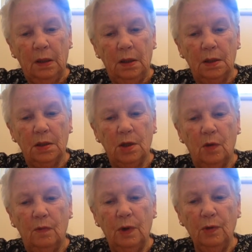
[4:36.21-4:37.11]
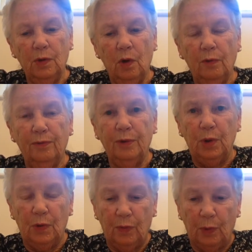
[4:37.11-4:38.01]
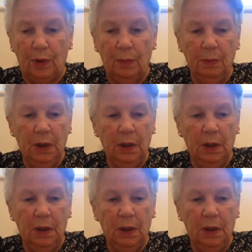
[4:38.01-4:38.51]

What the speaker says: So Ruth got food for them